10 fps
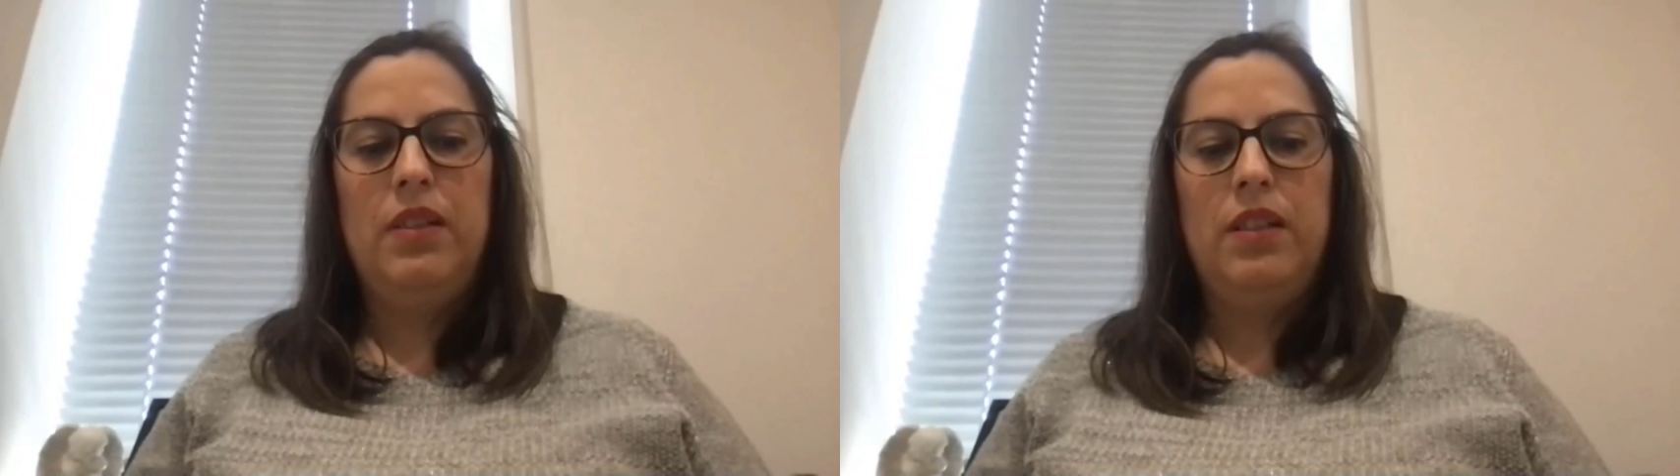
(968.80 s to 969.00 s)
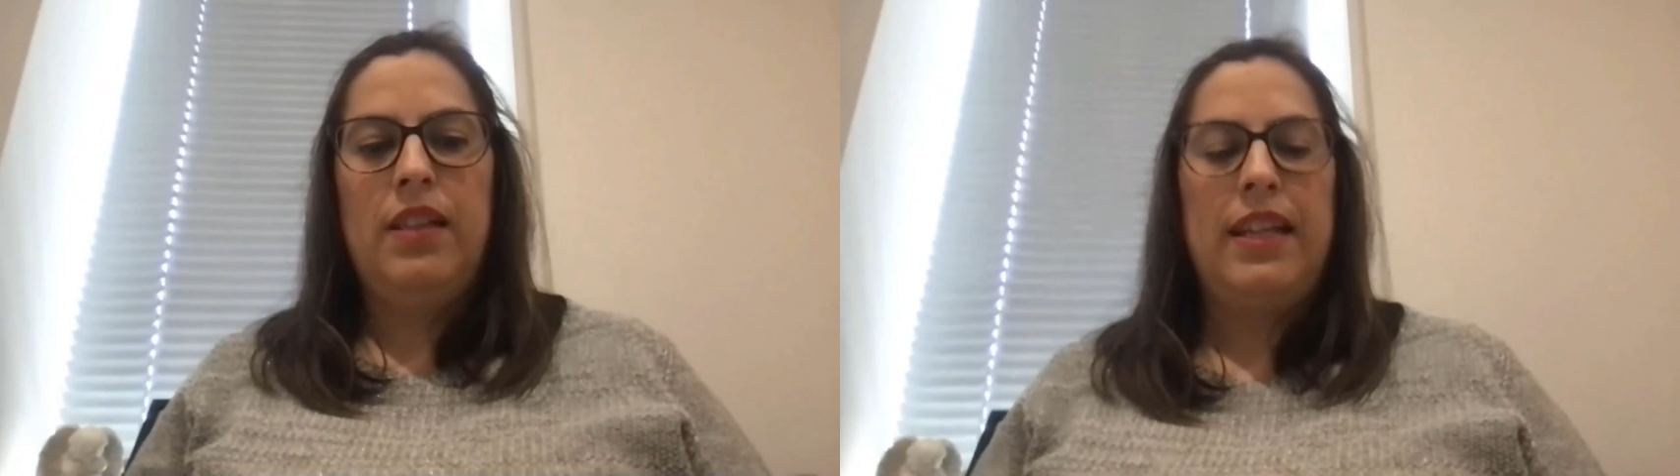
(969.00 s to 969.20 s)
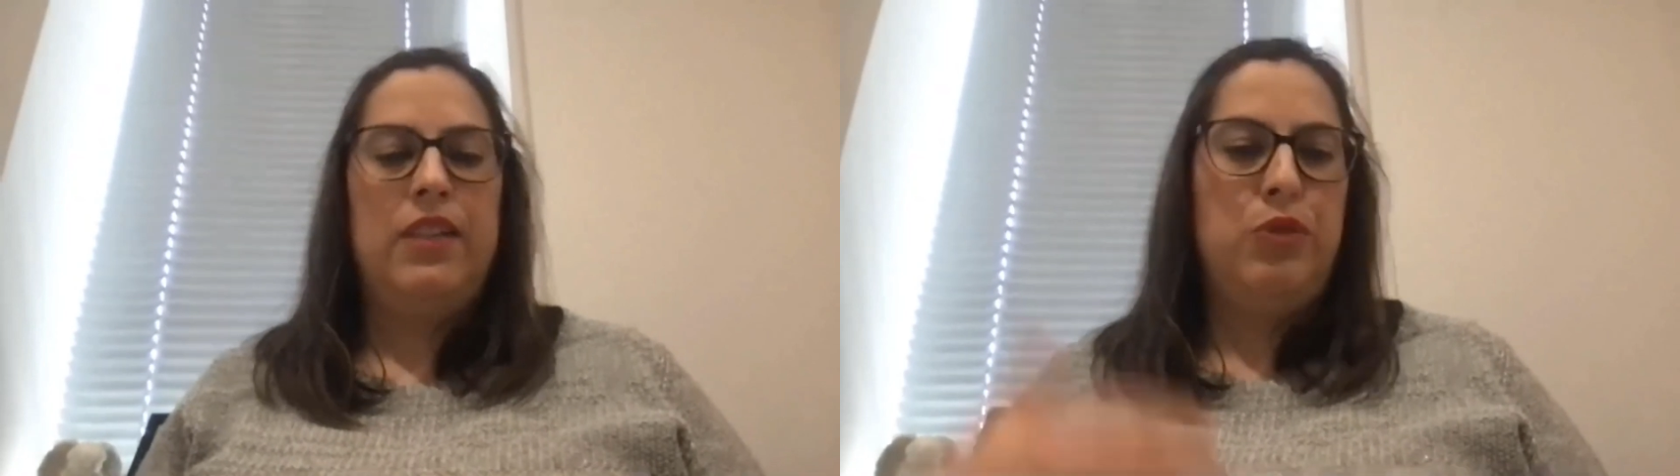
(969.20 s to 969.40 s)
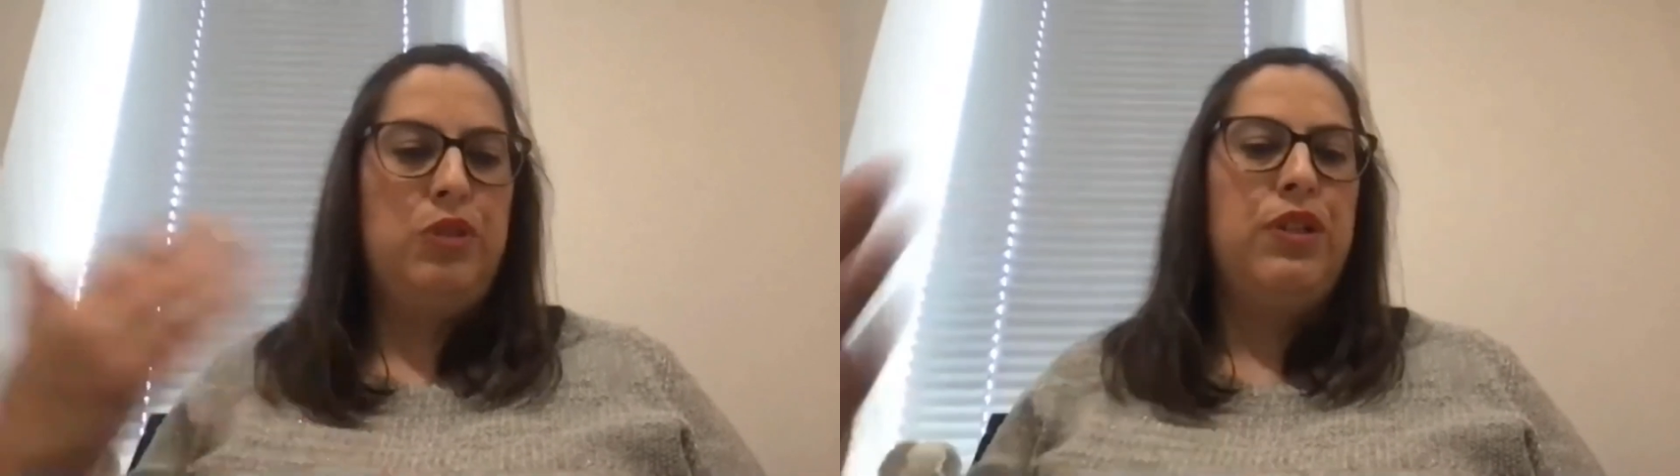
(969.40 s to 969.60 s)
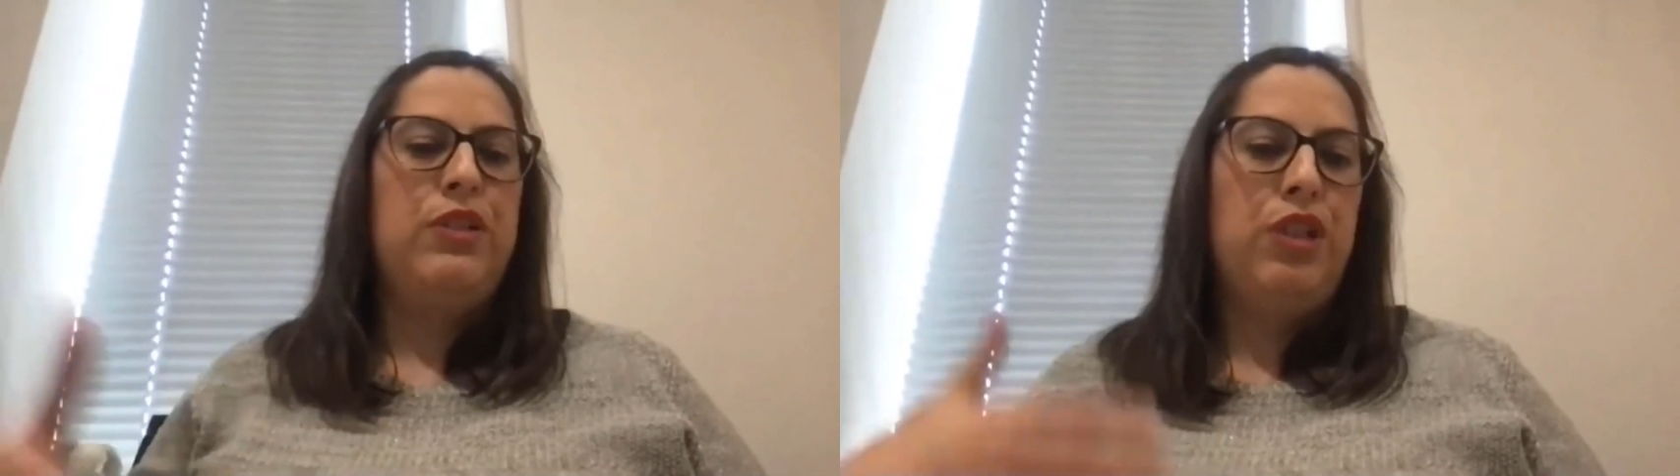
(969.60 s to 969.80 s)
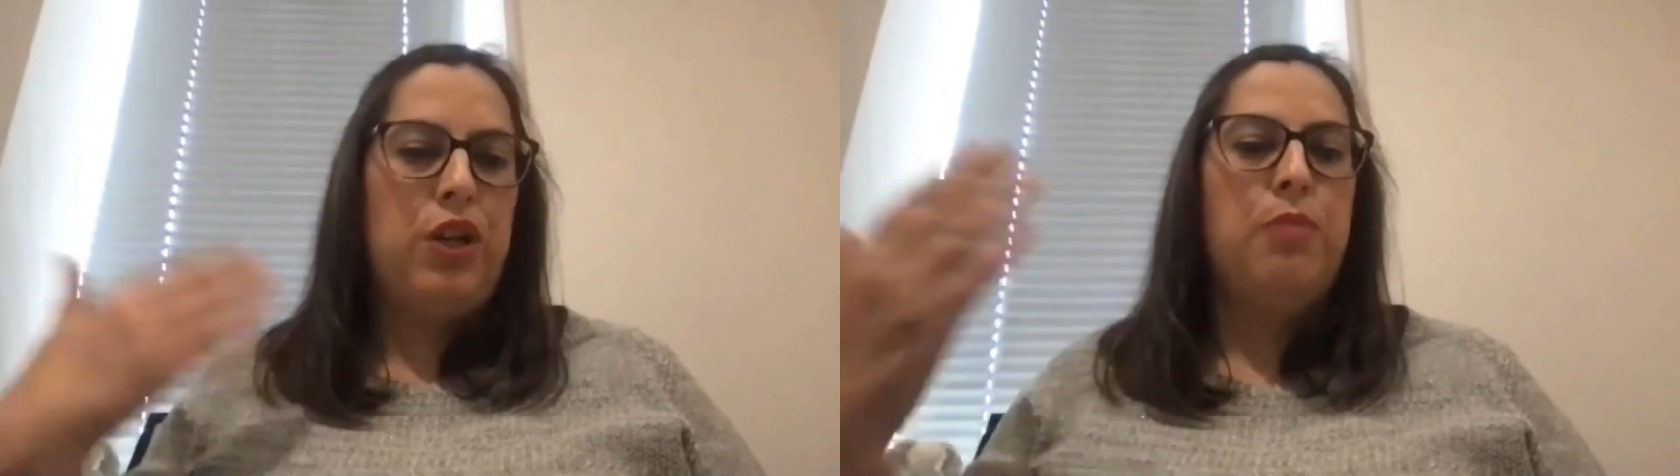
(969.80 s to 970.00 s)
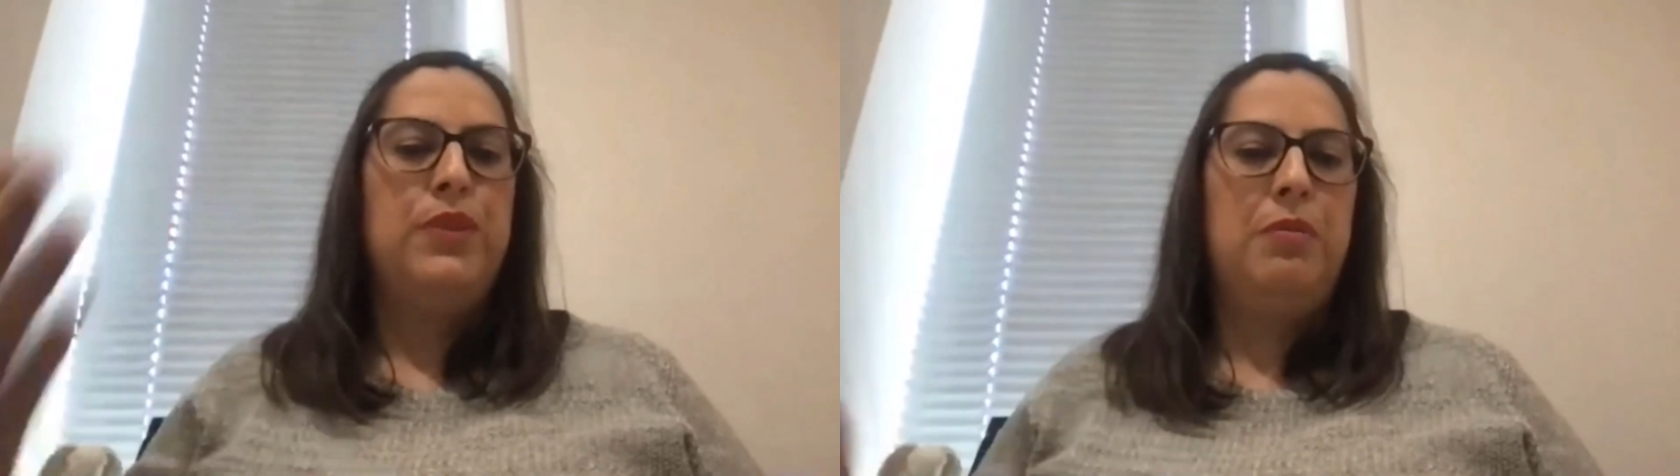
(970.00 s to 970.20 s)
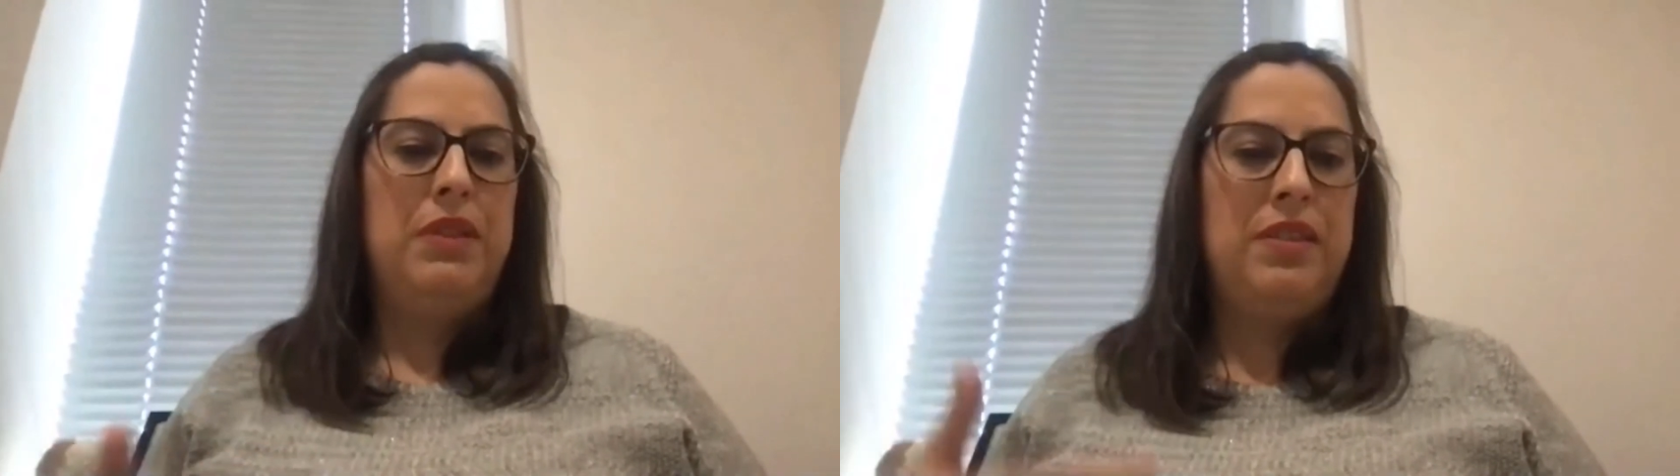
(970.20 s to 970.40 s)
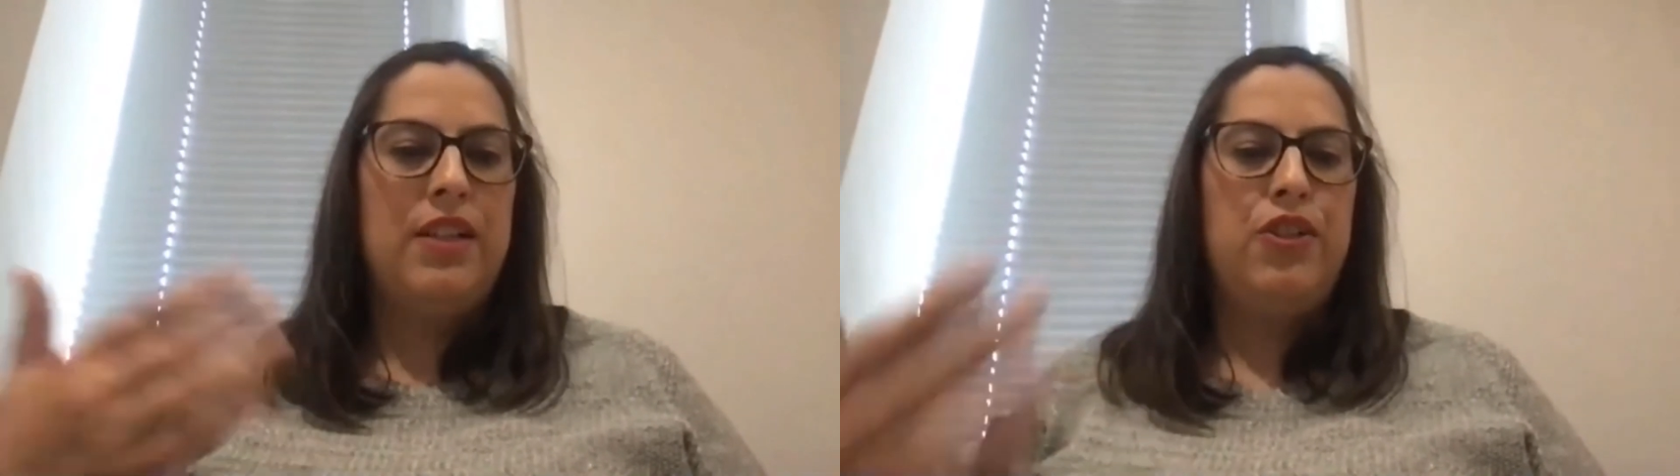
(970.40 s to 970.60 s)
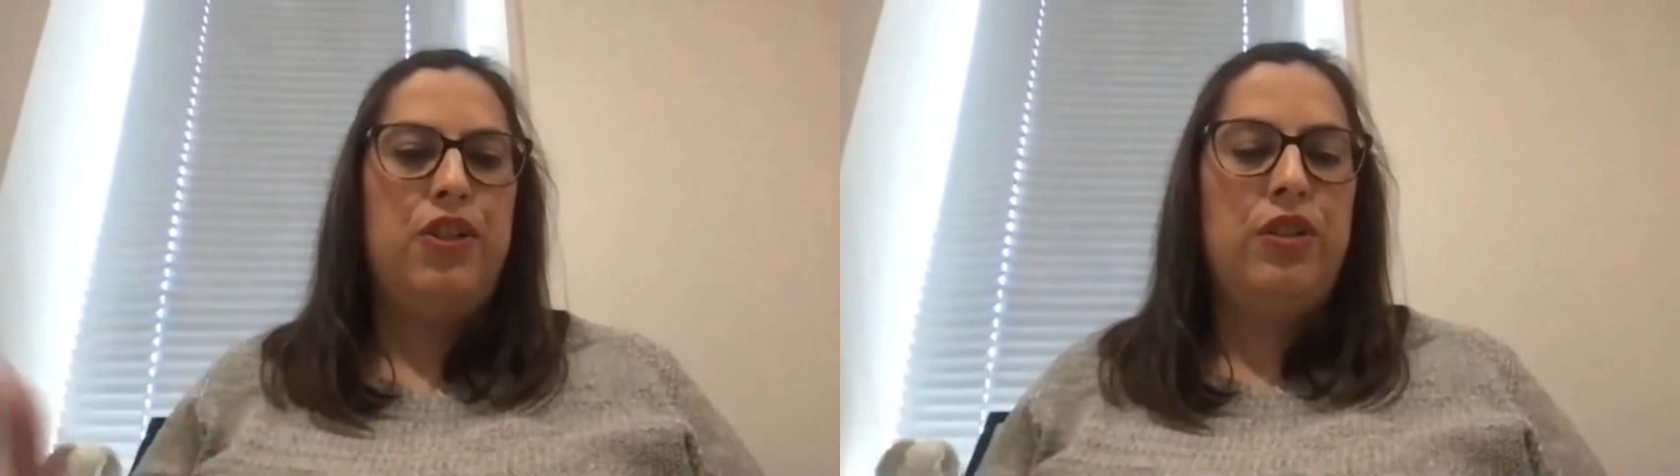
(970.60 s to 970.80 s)
like re-rendering
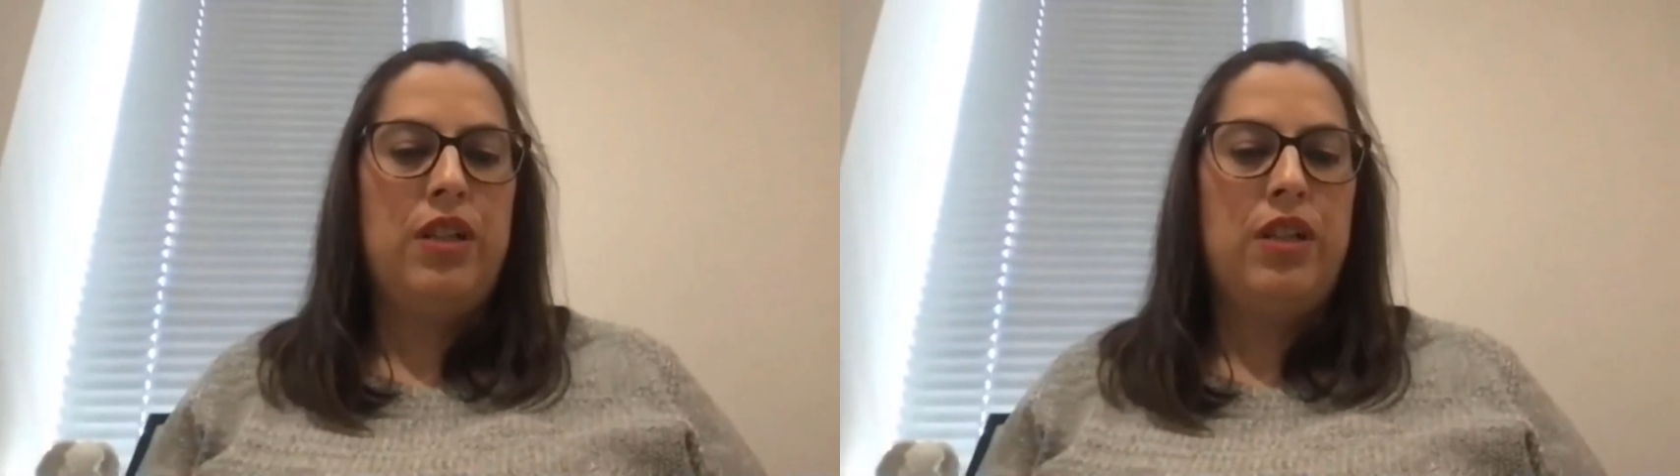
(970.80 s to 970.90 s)
optimization